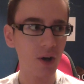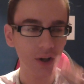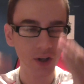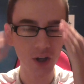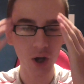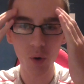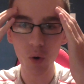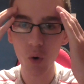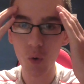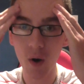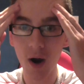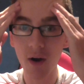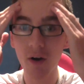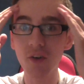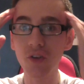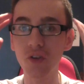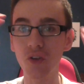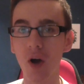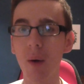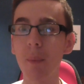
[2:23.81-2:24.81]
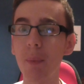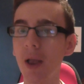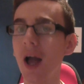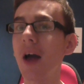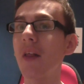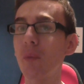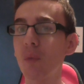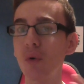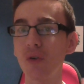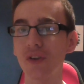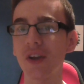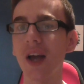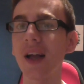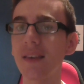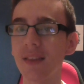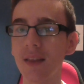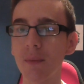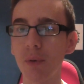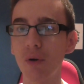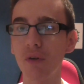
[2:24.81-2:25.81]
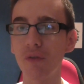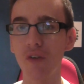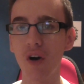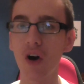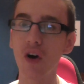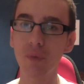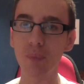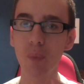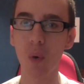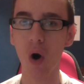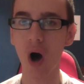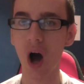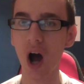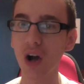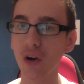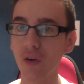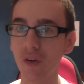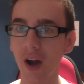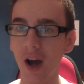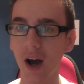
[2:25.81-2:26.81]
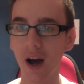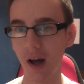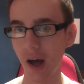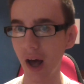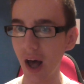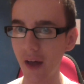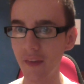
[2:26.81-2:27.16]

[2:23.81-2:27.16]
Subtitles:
You know, Aguero is the type of player that wants to get to the ball first, more hungrier,